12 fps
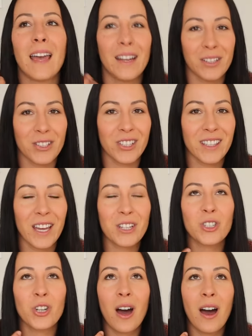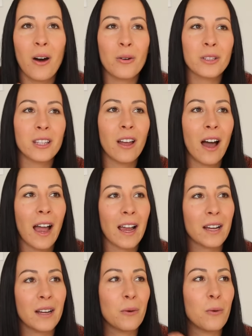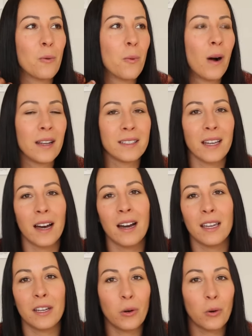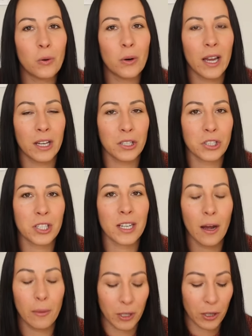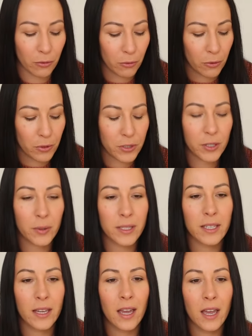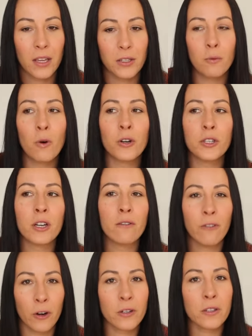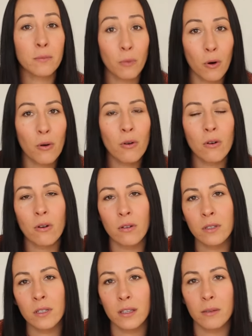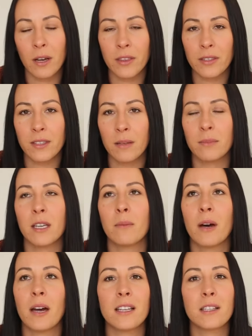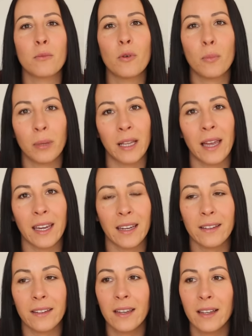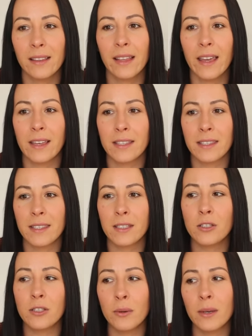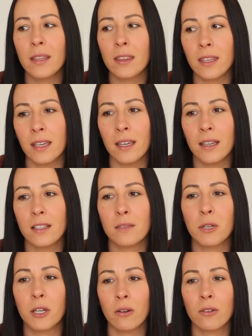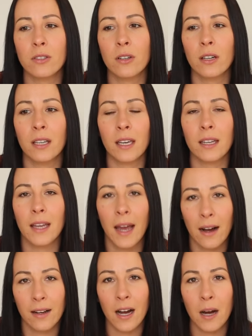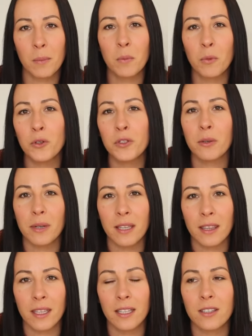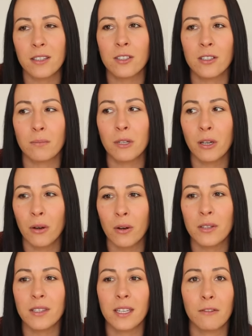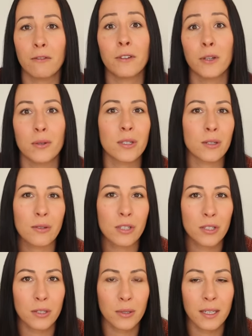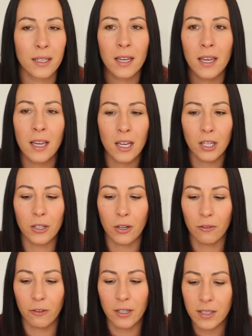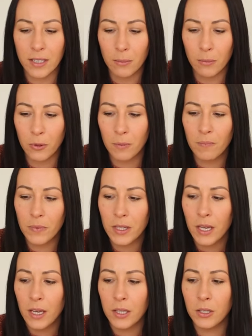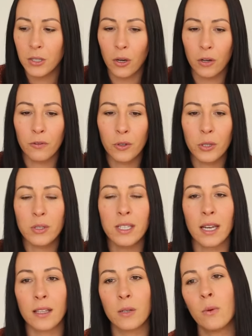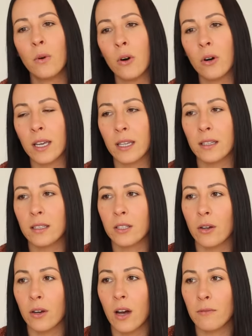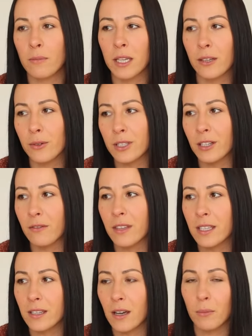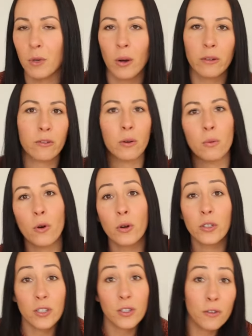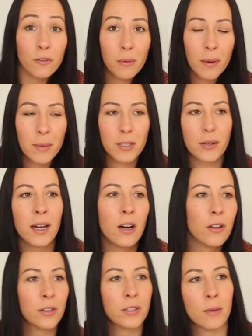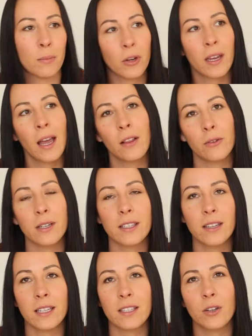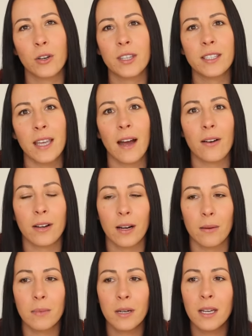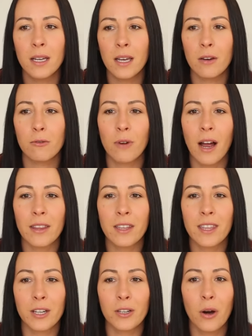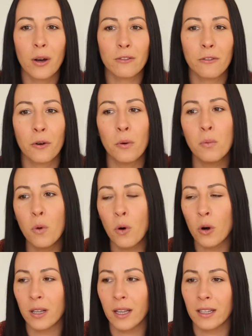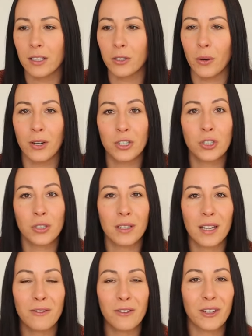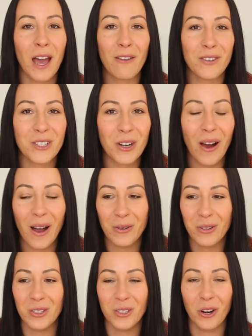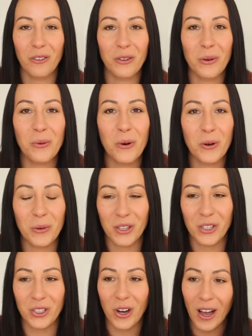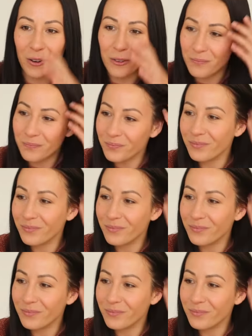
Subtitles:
energy, that childlike wonder and awe energy coming through. So it's what you can focus more on in the month of September is more playing, less doing things because you're going to get an outcome and more doing things just because it feels good to do it. You know, for example, you go for your daily walk and, you know, I've been guilty of this. I'm going for a walk because it's good for my mental health, because I burn calories. Like, it's got this outcome rather than going for a walk. Like, you know, if you have a child and you go for a walk with a child,